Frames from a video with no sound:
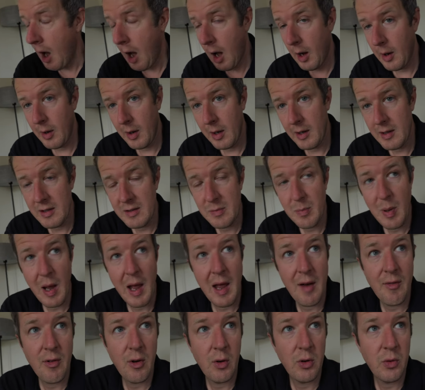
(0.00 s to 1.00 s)
Only just pay
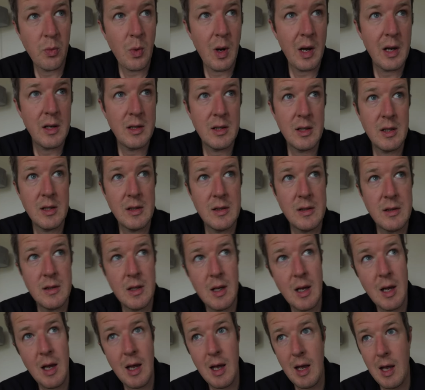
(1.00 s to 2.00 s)
everyone's wages,
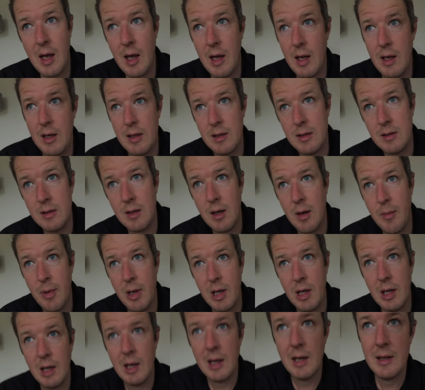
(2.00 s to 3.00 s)
and I'm
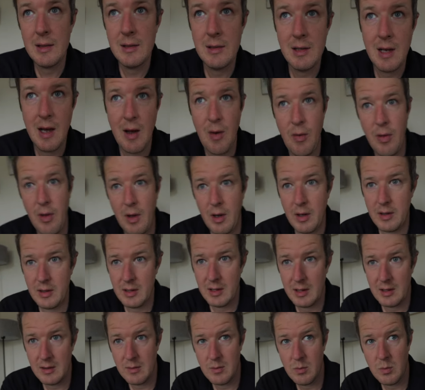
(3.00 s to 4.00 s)
earning less now than I
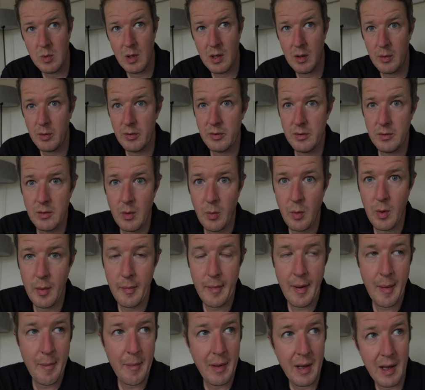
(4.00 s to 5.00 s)
did when I was a
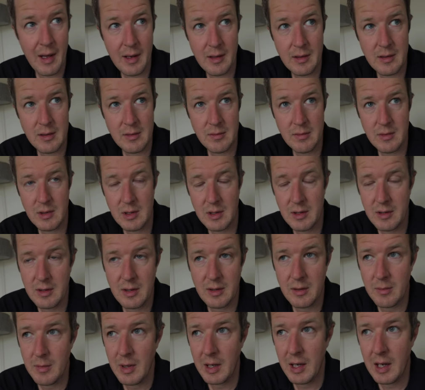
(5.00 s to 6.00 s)
one-man band. It just
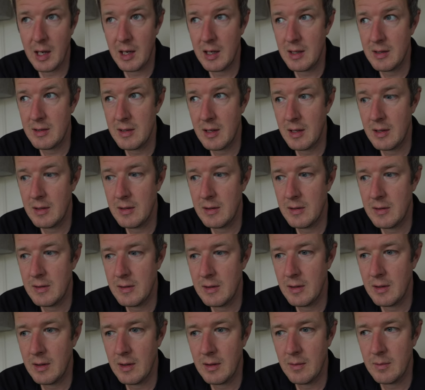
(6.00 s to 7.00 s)
doesn't make any
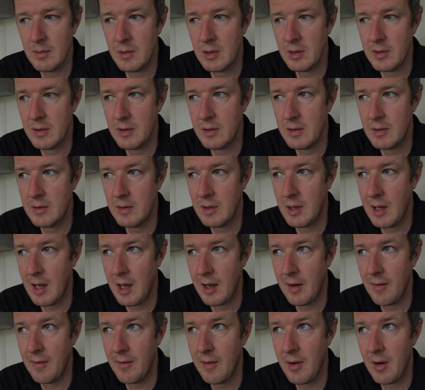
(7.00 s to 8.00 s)
sense. I'm just
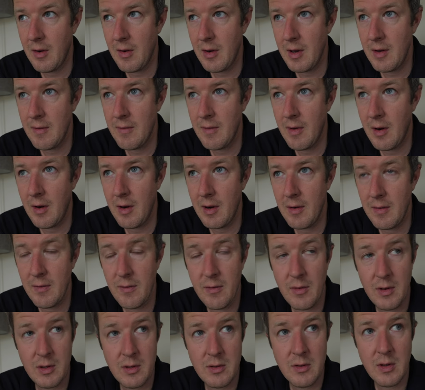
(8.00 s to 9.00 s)
getting very, very
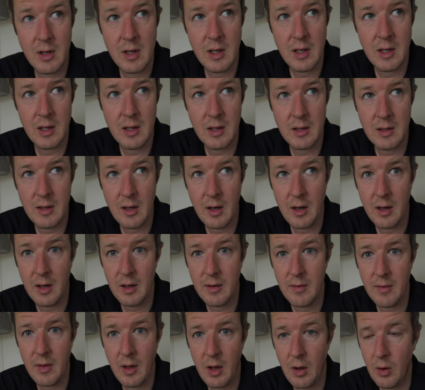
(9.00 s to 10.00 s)
frustrated and
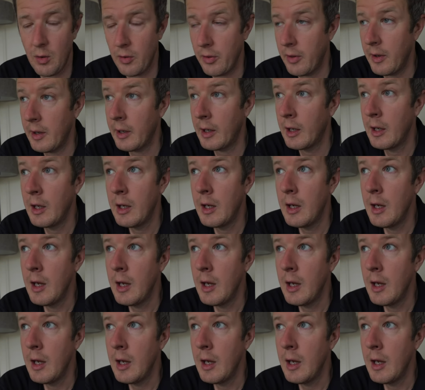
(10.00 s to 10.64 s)
tired of the whole thing,